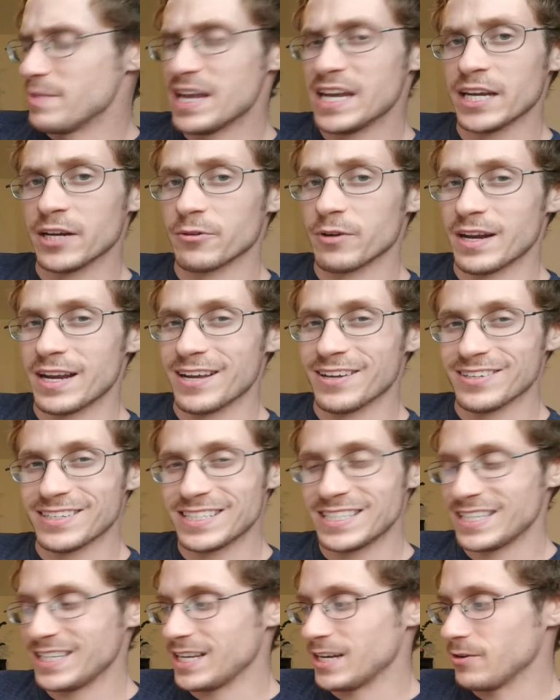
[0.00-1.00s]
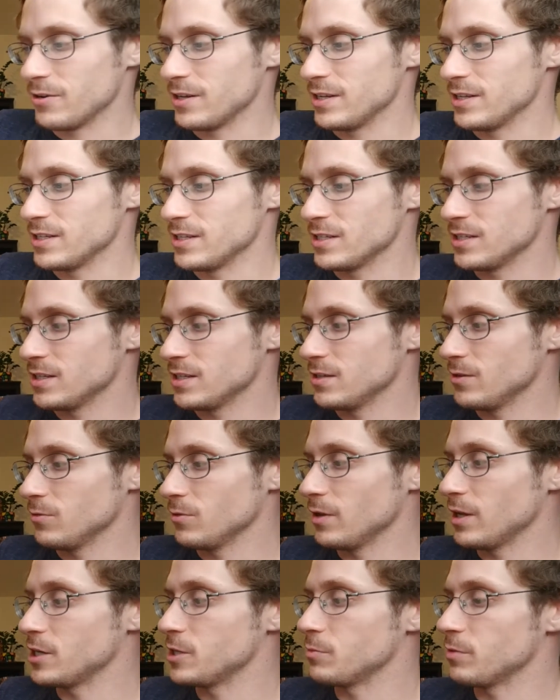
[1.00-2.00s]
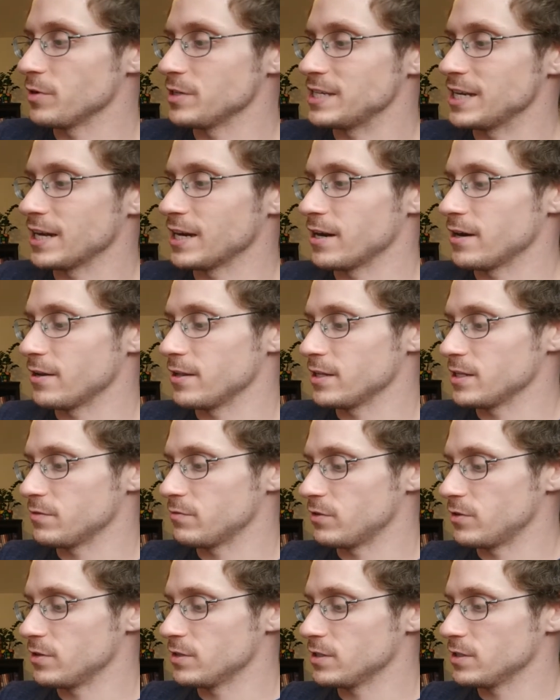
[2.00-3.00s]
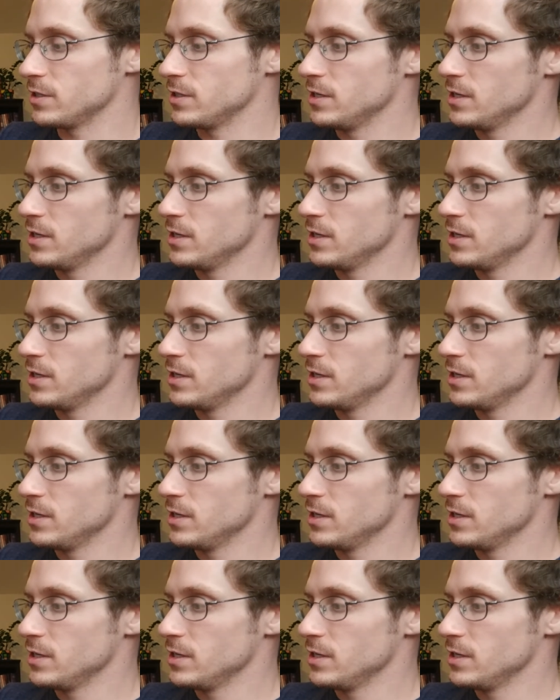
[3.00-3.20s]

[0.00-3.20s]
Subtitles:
bending it right now to see how it is. Well, I should probably take it out of this first.